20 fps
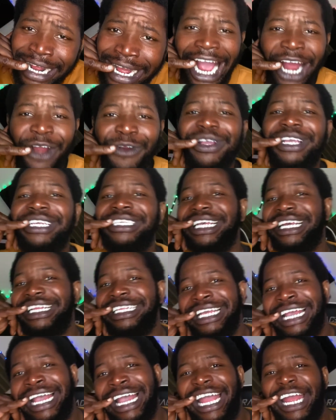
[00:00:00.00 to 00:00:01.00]
And Ricky said,
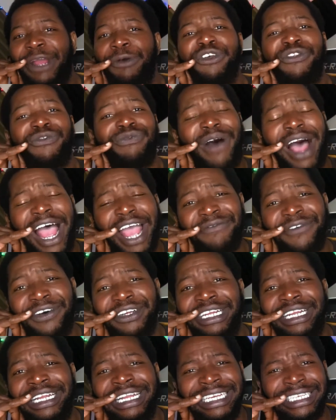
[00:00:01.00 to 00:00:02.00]
yeah, it was 5 on
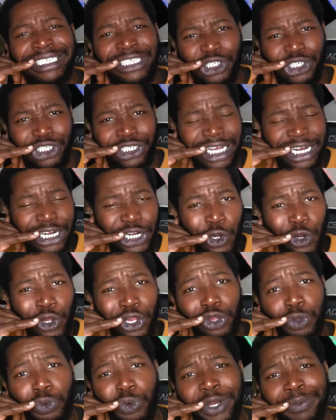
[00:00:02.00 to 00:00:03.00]
the list. You said do
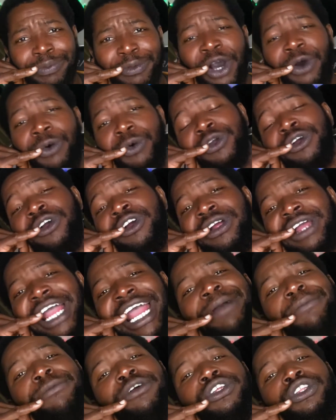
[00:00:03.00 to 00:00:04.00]
3, but we were
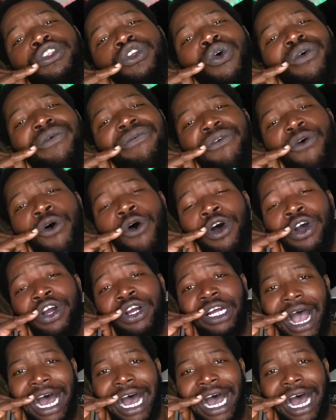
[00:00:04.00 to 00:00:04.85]
able to do 4.